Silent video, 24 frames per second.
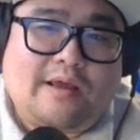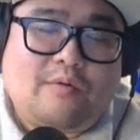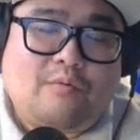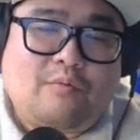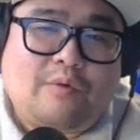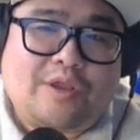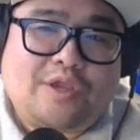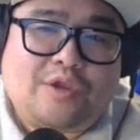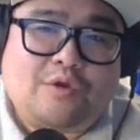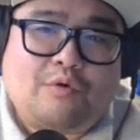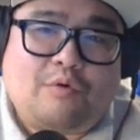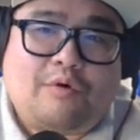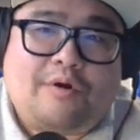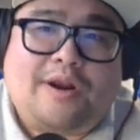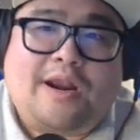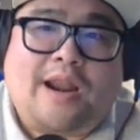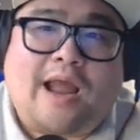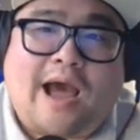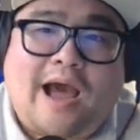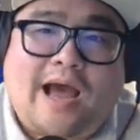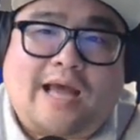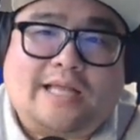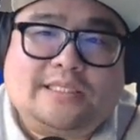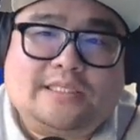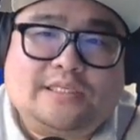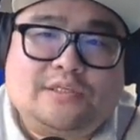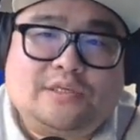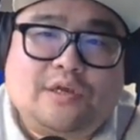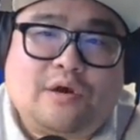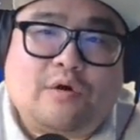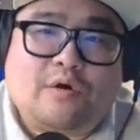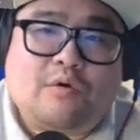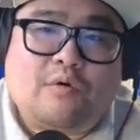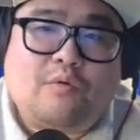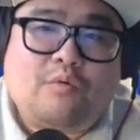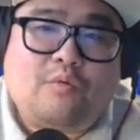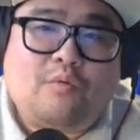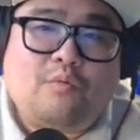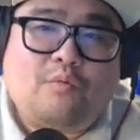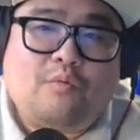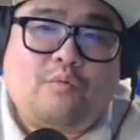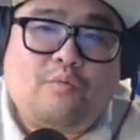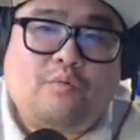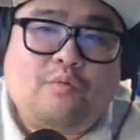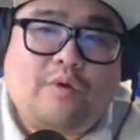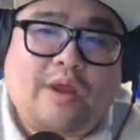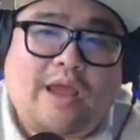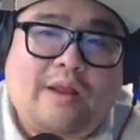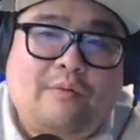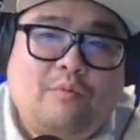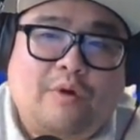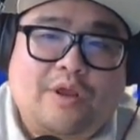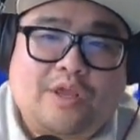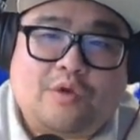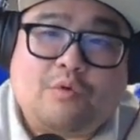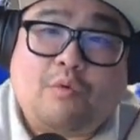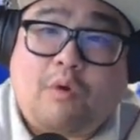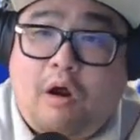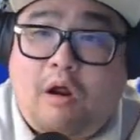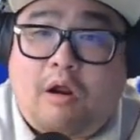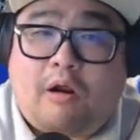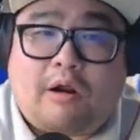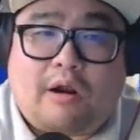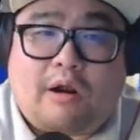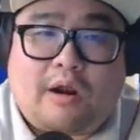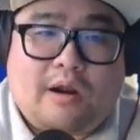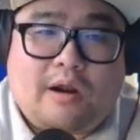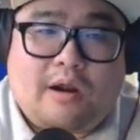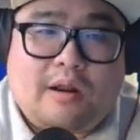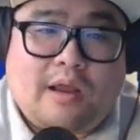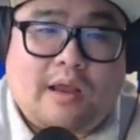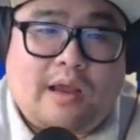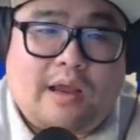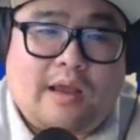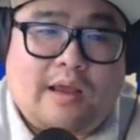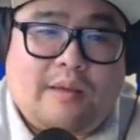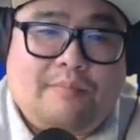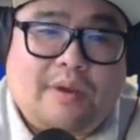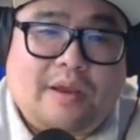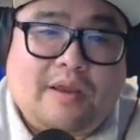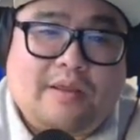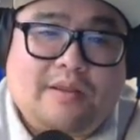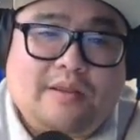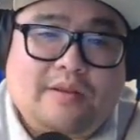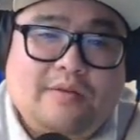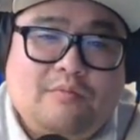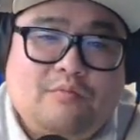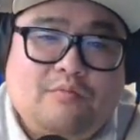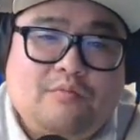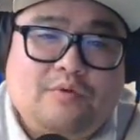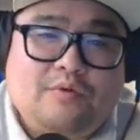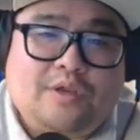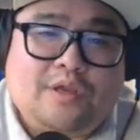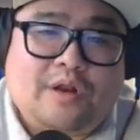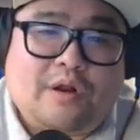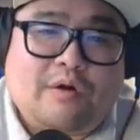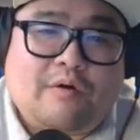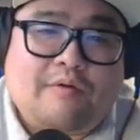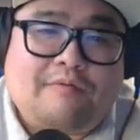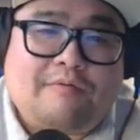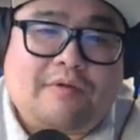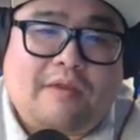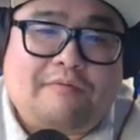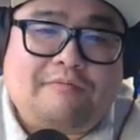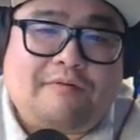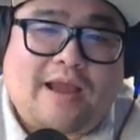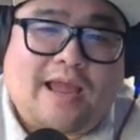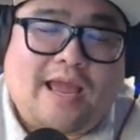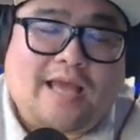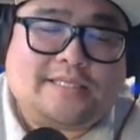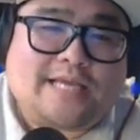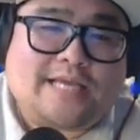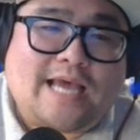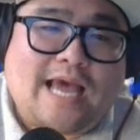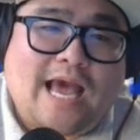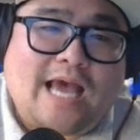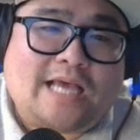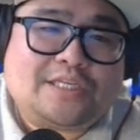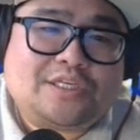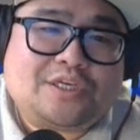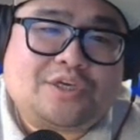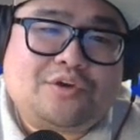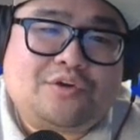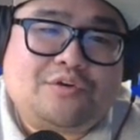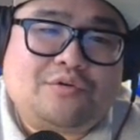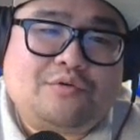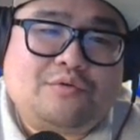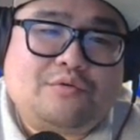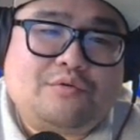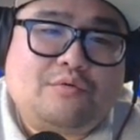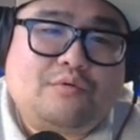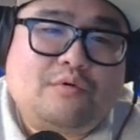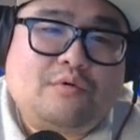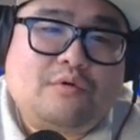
what you are not, so and what you are, but, if I had to ask you